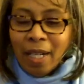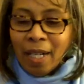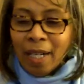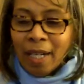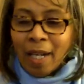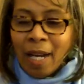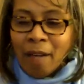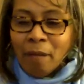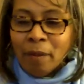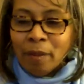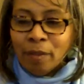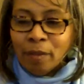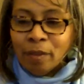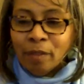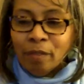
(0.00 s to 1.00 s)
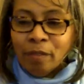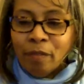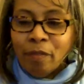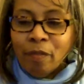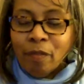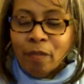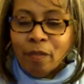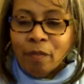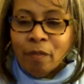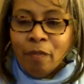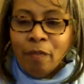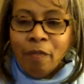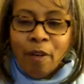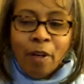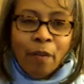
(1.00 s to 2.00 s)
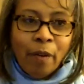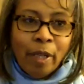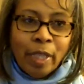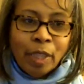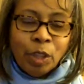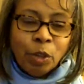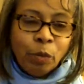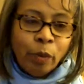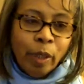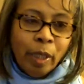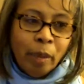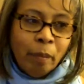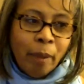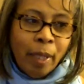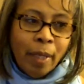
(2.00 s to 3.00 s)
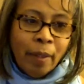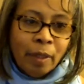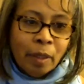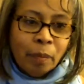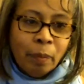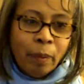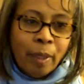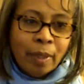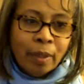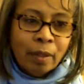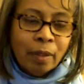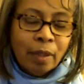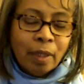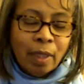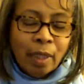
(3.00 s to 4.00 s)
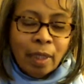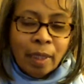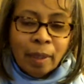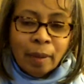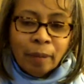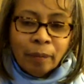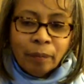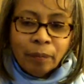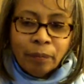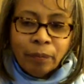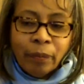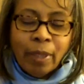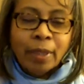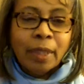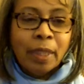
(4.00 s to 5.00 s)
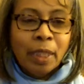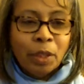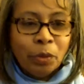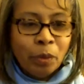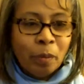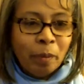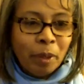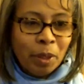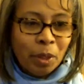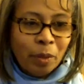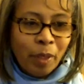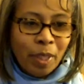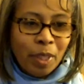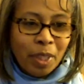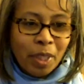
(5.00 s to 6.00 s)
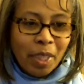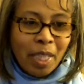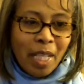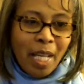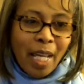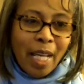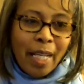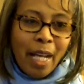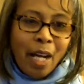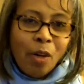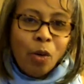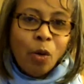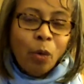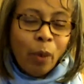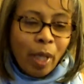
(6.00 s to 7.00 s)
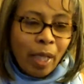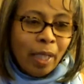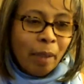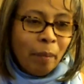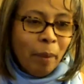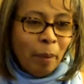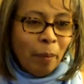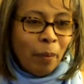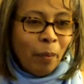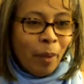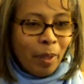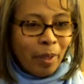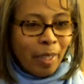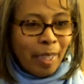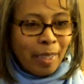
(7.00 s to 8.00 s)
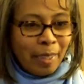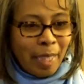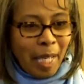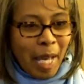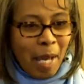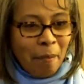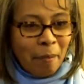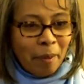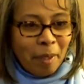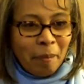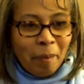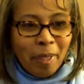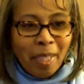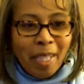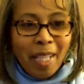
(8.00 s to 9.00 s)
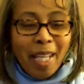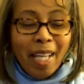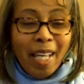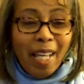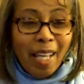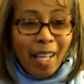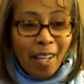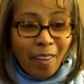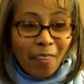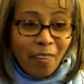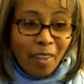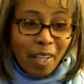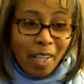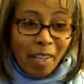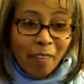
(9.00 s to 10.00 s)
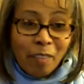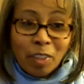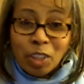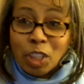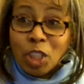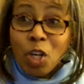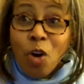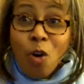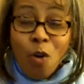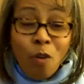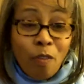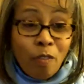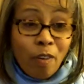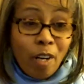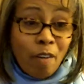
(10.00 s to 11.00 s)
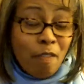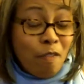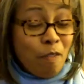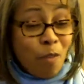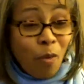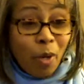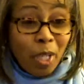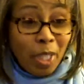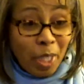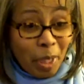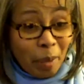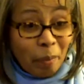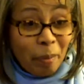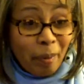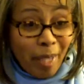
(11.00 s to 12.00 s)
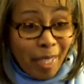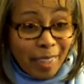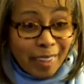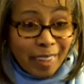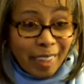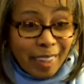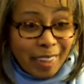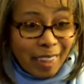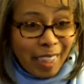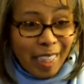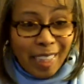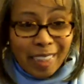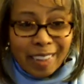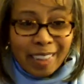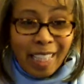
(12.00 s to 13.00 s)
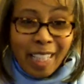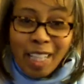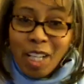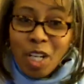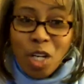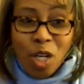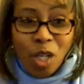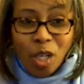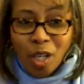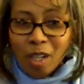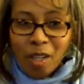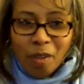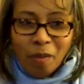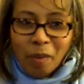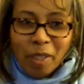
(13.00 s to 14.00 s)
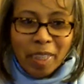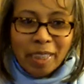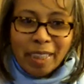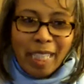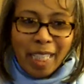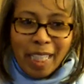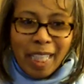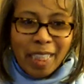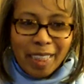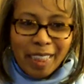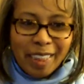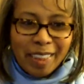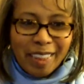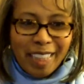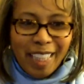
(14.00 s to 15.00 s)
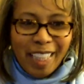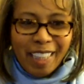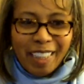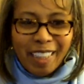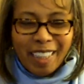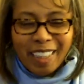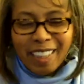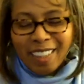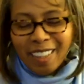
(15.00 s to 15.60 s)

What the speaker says: I've been very intrigued by this presidential administration and how quickly people want things to happen. I mean, healthcare was over a 40-year process, and it's like, oh, well, he's not getting this done,